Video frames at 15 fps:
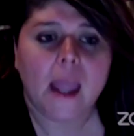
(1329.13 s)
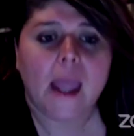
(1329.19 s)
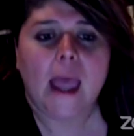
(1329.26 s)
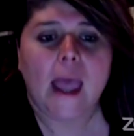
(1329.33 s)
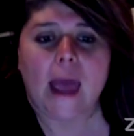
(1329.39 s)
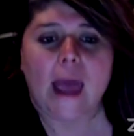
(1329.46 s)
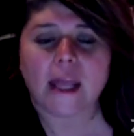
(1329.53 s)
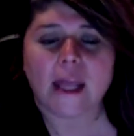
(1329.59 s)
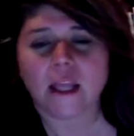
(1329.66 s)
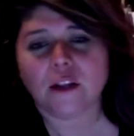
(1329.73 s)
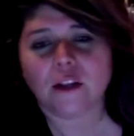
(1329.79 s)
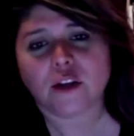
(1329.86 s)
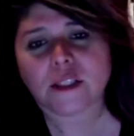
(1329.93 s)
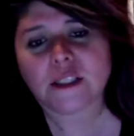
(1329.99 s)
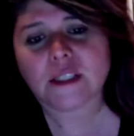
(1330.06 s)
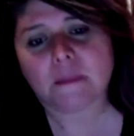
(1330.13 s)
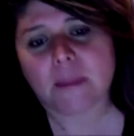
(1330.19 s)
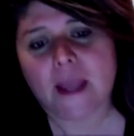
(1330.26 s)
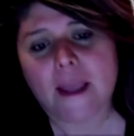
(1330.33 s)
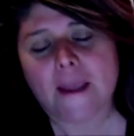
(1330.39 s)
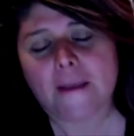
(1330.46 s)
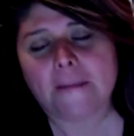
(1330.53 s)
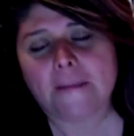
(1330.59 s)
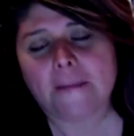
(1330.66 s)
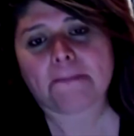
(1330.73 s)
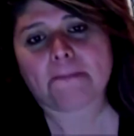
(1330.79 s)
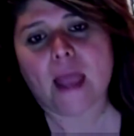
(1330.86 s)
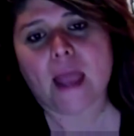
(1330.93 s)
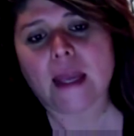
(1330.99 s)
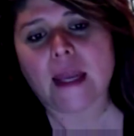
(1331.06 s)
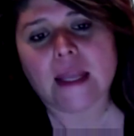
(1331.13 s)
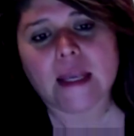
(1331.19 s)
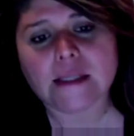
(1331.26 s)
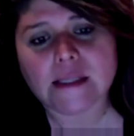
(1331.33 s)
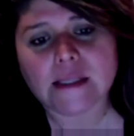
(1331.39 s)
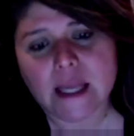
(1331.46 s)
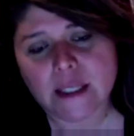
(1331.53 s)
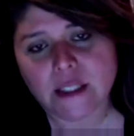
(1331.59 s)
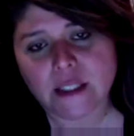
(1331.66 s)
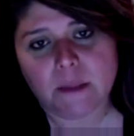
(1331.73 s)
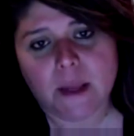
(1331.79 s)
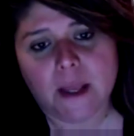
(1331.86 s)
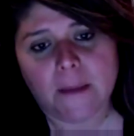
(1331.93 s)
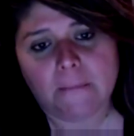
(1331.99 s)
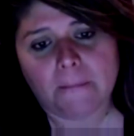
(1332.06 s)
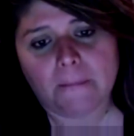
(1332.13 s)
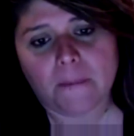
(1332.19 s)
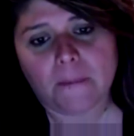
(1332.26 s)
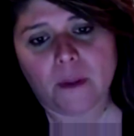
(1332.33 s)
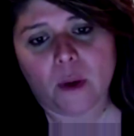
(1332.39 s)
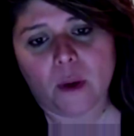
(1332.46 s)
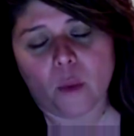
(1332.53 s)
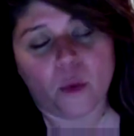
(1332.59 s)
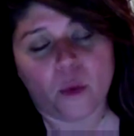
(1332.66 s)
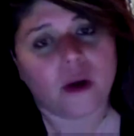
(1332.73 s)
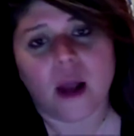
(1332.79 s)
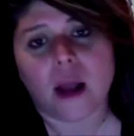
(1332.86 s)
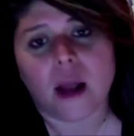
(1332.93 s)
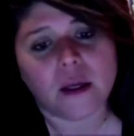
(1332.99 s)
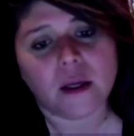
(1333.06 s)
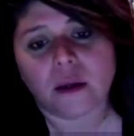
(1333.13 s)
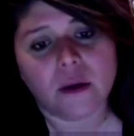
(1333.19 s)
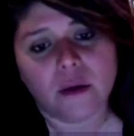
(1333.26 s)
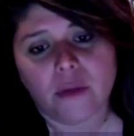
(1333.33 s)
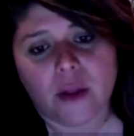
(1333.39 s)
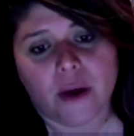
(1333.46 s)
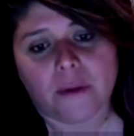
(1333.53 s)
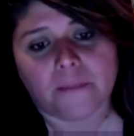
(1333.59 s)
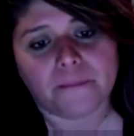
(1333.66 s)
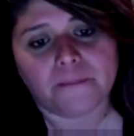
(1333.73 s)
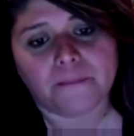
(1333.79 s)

And he looked at me and he said to me, we're not going to go there.